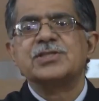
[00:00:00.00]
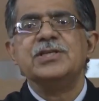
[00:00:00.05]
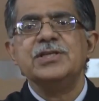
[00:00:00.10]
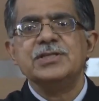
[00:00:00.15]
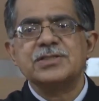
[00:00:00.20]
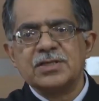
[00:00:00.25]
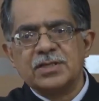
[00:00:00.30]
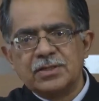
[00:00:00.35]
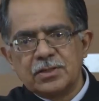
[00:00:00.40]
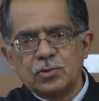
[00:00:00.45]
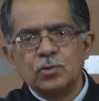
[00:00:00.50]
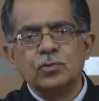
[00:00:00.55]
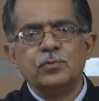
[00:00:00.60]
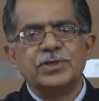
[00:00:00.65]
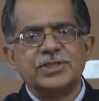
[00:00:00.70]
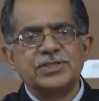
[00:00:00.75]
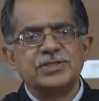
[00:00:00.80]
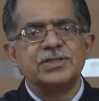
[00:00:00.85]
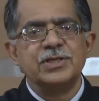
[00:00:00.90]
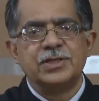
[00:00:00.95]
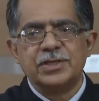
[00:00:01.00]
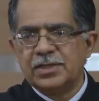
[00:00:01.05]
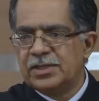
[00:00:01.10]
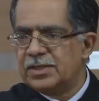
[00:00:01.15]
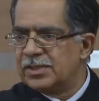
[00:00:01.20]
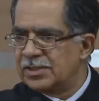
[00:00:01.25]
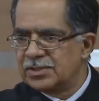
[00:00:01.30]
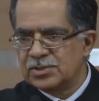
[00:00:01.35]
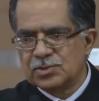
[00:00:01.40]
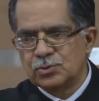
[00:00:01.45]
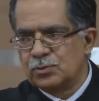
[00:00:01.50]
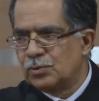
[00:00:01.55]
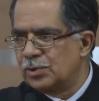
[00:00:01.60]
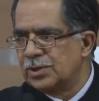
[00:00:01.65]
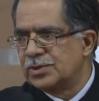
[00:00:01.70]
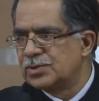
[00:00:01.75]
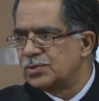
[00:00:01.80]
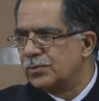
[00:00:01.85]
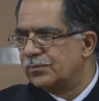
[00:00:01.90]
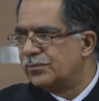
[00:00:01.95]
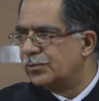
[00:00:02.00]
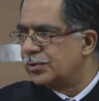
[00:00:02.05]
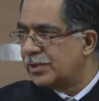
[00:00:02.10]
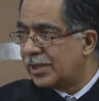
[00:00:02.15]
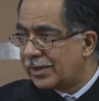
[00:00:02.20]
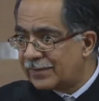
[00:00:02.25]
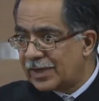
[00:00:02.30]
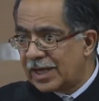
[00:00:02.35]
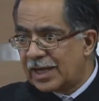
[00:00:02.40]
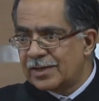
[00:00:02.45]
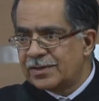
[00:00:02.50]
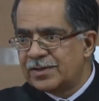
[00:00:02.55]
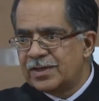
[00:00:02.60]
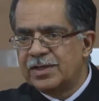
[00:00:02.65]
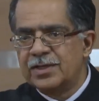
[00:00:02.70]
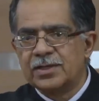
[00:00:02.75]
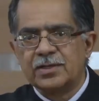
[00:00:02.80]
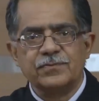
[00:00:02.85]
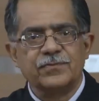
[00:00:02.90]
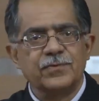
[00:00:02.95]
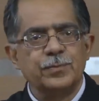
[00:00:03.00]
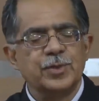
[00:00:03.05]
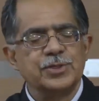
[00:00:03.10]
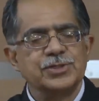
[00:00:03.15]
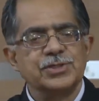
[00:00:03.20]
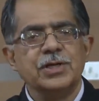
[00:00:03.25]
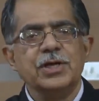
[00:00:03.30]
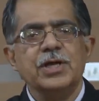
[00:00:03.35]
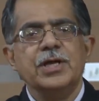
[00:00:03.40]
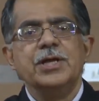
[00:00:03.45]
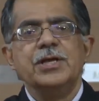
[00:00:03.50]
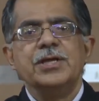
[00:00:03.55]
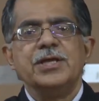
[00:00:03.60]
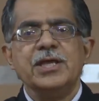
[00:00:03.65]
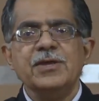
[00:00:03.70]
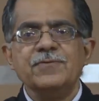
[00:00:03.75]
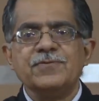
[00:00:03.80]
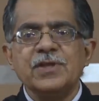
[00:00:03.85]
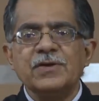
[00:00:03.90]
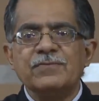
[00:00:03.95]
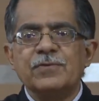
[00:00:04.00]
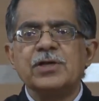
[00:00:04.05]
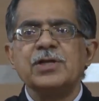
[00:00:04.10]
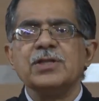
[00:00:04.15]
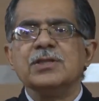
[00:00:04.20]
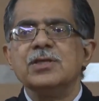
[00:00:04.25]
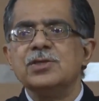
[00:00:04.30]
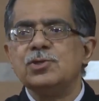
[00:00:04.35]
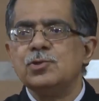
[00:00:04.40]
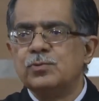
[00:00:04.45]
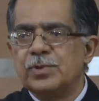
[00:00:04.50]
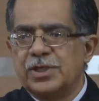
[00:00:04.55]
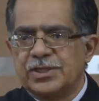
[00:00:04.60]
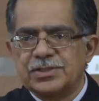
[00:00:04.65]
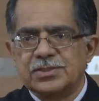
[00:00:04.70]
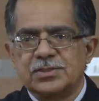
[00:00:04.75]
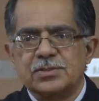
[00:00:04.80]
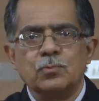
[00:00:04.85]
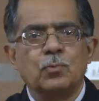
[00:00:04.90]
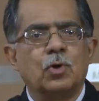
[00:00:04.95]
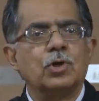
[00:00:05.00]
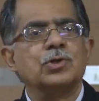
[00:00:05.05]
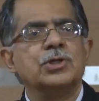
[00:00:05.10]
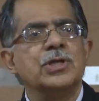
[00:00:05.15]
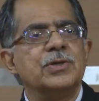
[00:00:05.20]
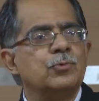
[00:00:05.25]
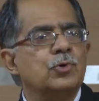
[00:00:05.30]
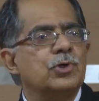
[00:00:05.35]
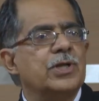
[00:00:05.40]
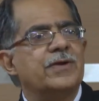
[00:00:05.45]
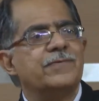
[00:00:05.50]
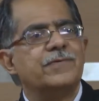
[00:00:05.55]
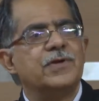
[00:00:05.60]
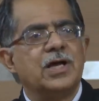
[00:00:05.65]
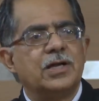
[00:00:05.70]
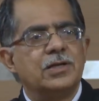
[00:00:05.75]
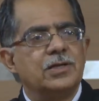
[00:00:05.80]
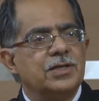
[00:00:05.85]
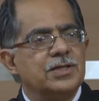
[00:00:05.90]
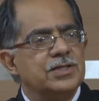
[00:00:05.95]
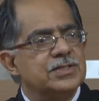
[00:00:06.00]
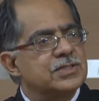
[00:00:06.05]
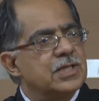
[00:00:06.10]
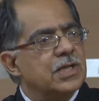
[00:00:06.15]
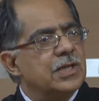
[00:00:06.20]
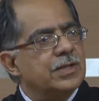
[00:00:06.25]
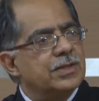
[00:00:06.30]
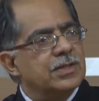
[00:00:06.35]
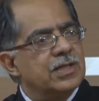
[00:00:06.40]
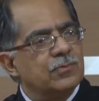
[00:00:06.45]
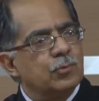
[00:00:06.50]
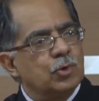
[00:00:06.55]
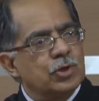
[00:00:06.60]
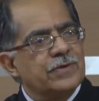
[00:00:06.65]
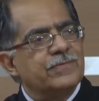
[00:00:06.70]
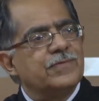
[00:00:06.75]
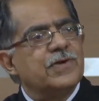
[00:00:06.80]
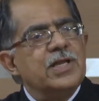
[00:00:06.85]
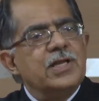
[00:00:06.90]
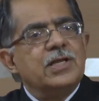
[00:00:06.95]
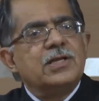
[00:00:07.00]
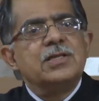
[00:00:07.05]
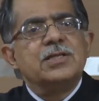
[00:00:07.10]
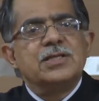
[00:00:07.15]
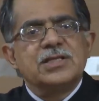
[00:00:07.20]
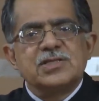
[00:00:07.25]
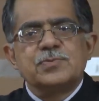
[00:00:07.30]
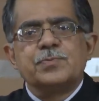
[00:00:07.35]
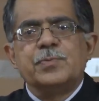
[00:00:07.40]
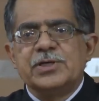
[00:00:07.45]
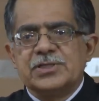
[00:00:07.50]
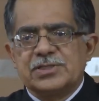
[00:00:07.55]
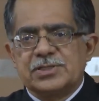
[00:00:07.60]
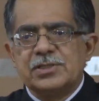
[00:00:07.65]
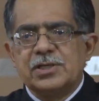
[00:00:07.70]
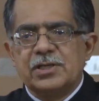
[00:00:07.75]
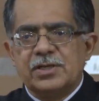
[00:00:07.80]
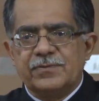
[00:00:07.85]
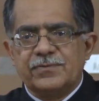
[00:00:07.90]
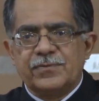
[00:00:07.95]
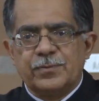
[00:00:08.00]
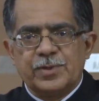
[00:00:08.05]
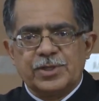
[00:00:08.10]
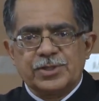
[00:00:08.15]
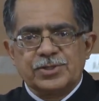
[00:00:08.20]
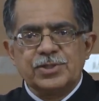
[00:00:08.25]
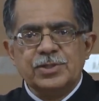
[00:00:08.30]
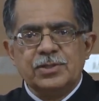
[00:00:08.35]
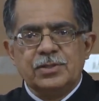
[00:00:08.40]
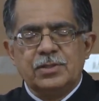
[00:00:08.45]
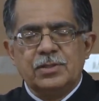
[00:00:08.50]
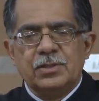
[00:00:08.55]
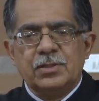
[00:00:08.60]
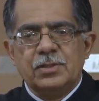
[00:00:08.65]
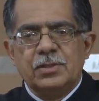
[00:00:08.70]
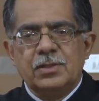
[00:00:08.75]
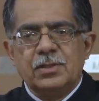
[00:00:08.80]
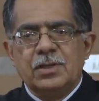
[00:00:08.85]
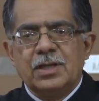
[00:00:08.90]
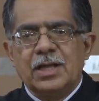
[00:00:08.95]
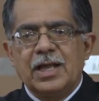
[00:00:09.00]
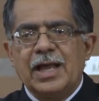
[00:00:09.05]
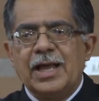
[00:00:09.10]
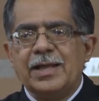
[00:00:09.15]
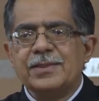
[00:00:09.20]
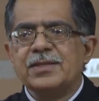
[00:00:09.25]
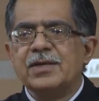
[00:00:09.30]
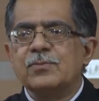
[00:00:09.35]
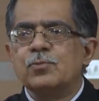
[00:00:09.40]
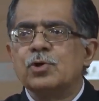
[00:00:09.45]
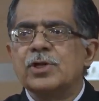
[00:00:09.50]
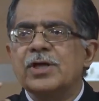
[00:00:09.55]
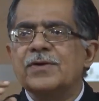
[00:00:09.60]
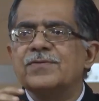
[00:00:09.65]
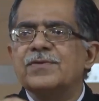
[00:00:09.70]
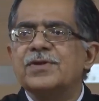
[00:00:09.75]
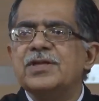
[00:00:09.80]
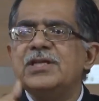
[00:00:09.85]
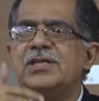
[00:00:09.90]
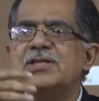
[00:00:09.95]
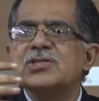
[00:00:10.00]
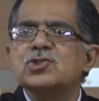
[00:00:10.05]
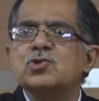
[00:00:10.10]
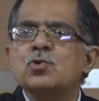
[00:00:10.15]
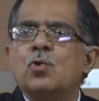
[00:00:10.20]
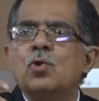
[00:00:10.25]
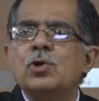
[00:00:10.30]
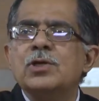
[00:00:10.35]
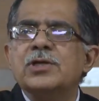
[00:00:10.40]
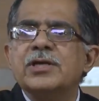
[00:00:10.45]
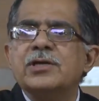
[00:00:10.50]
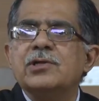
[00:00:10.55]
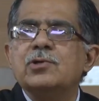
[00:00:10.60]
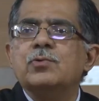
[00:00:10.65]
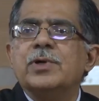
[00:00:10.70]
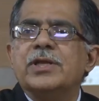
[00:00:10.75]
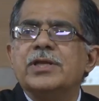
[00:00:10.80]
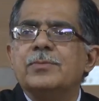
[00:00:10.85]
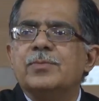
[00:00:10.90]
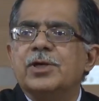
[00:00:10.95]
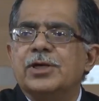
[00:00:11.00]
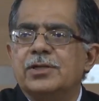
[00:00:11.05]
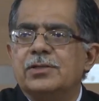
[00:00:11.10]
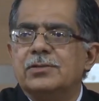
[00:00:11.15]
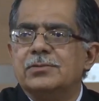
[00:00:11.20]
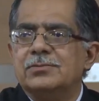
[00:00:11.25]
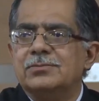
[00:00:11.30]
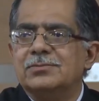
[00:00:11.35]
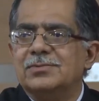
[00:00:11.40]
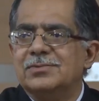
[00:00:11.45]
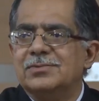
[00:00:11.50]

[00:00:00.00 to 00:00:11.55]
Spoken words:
season to which city and so on and so forth. They have aggregate information. If they were in the US, what they would have done is they would have taken this personal information and they would have resold it to anybody,